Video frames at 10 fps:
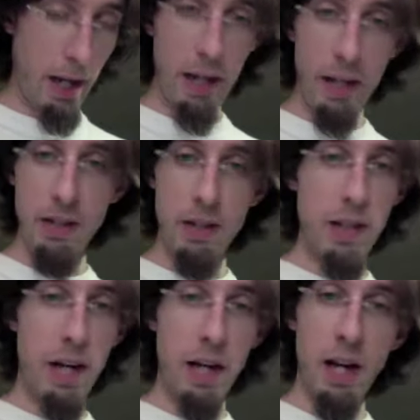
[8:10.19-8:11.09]
There's a
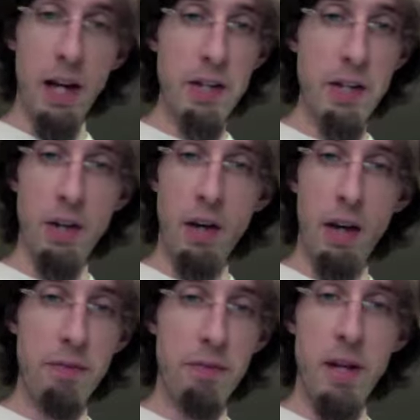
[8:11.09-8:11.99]
lot of kanji here
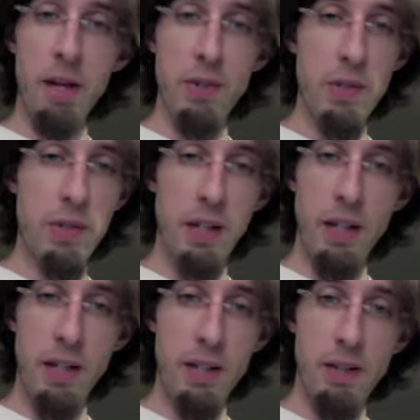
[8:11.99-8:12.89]
I've never
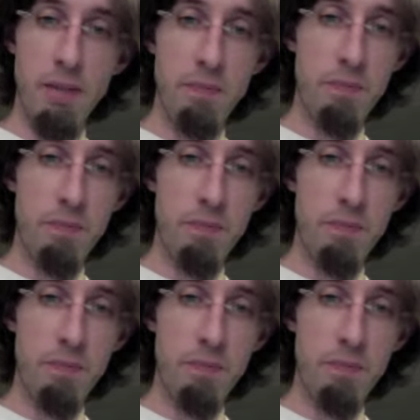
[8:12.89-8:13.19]
seen